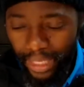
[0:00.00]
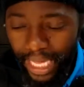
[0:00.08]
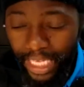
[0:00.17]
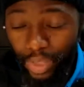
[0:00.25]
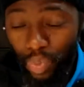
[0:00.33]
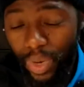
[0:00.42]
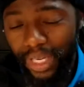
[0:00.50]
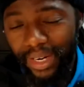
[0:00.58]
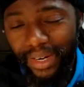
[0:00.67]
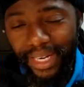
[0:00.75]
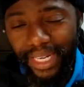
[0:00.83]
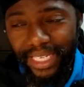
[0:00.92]
That's what
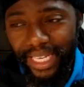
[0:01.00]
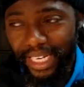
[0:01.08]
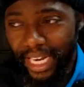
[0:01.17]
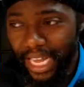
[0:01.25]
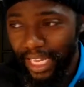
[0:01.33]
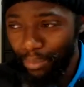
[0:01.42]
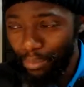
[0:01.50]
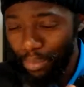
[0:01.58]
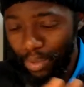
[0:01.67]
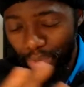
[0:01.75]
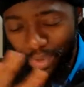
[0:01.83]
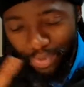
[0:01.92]
creates that like
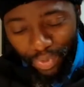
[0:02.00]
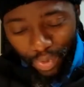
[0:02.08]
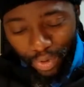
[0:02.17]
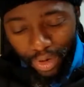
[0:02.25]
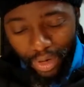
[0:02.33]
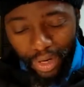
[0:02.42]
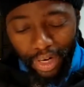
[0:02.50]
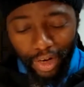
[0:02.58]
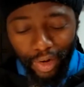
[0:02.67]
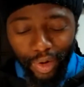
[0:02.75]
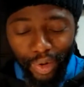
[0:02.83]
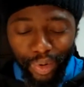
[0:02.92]
beautiful
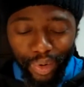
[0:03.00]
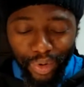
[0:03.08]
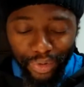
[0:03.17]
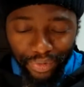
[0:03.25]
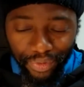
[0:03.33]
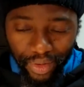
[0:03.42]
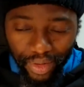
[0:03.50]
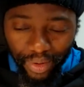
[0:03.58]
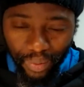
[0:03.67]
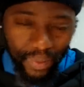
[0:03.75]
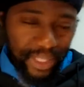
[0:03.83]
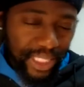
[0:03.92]
glow of
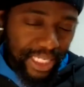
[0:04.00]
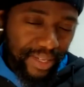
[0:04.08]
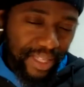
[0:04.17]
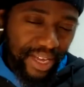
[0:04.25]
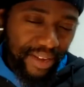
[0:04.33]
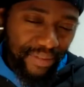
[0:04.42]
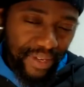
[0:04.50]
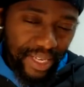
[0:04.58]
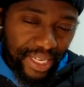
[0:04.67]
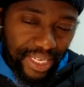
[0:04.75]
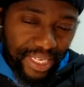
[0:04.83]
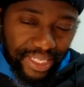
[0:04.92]
what South Africa
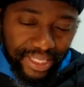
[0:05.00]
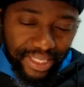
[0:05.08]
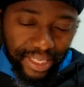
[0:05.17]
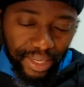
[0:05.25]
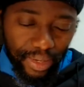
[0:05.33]
is.